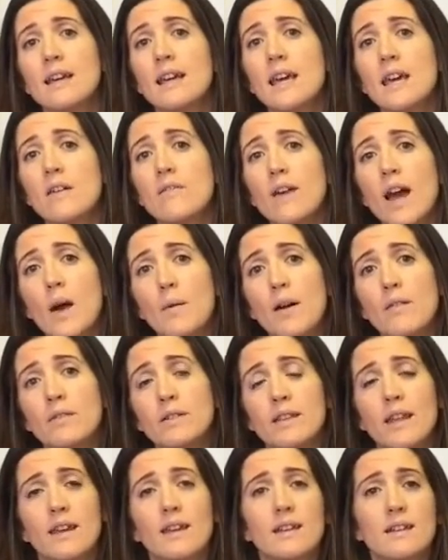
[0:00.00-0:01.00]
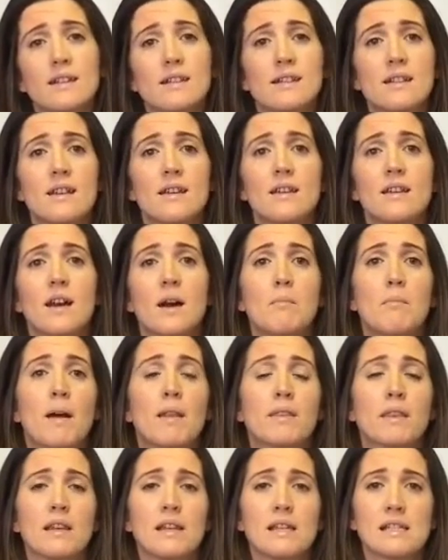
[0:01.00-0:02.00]
If, however, they can see a
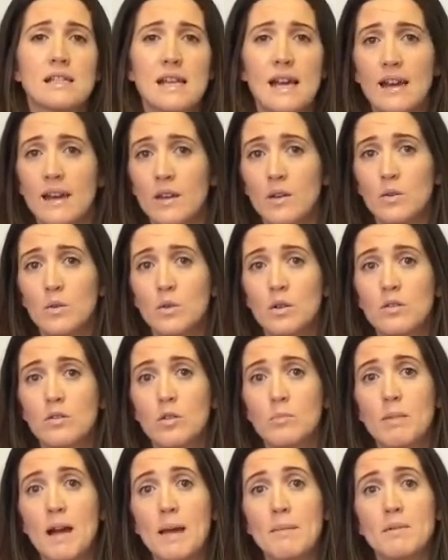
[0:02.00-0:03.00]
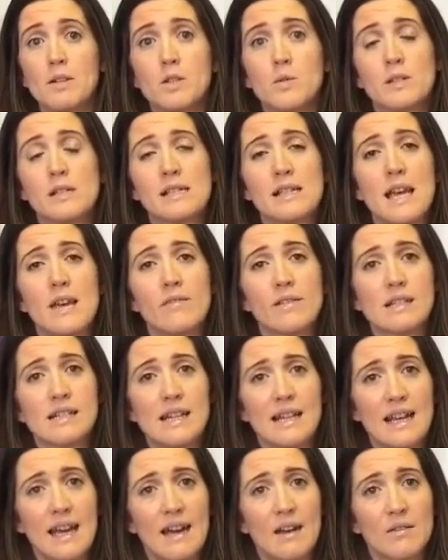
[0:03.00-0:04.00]
monthly standing order or payment to a
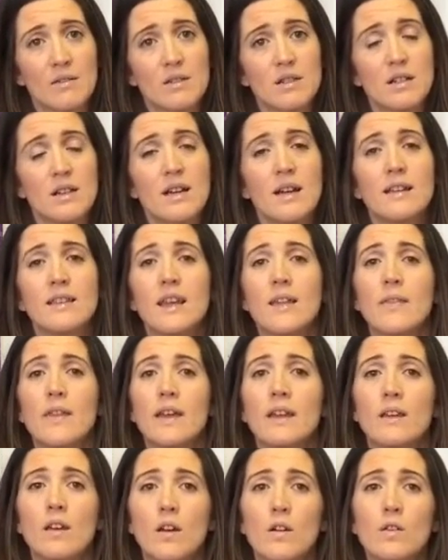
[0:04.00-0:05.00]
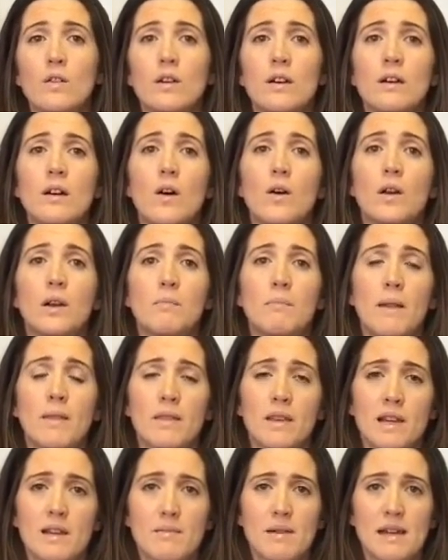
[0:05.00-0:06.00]
savings account, then they know that on a
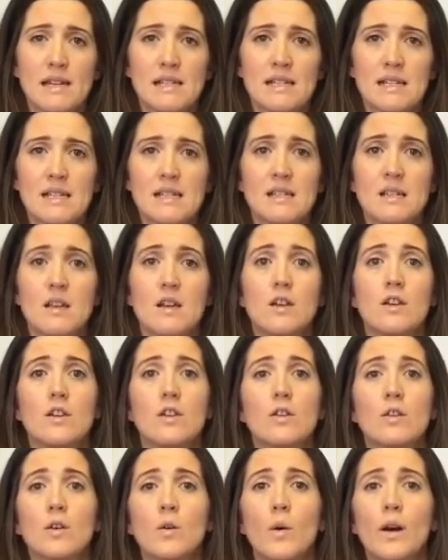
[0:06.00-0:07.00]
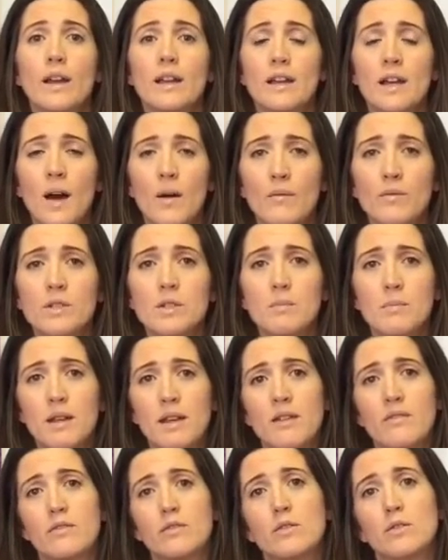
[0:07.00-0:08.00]
monthly basis you can quite
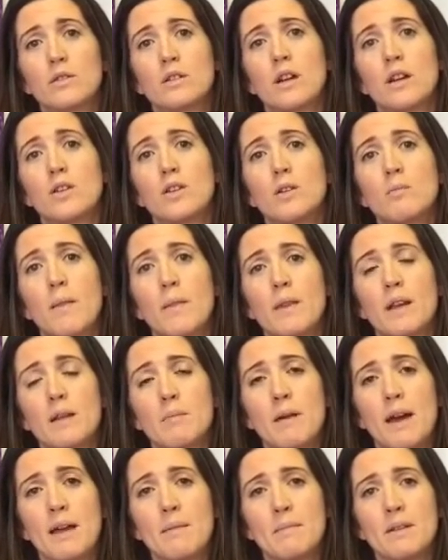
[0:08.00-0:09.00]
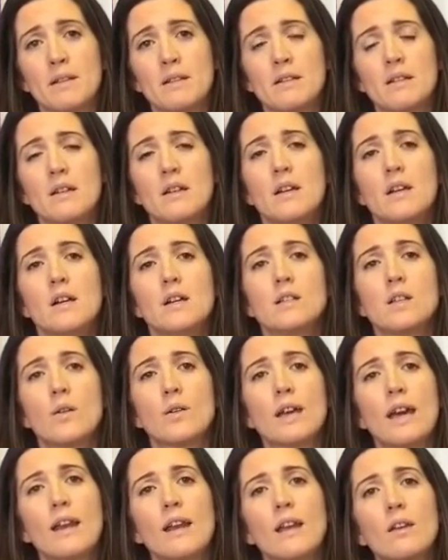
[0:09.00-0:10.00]
comfortably afford a new monthly payment.
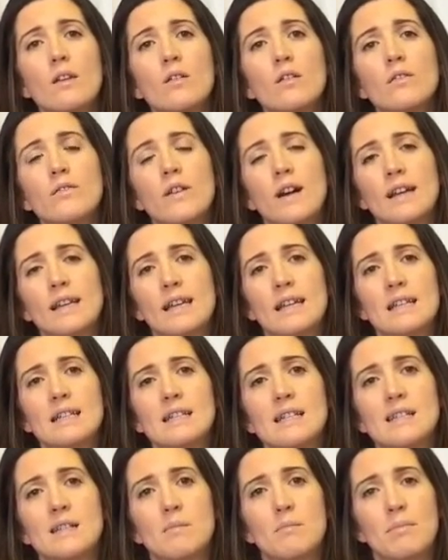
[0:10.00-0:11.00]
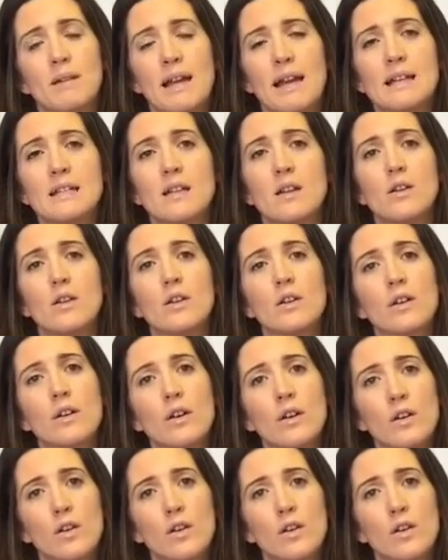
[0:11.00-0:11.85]
So getting your finances in place and looking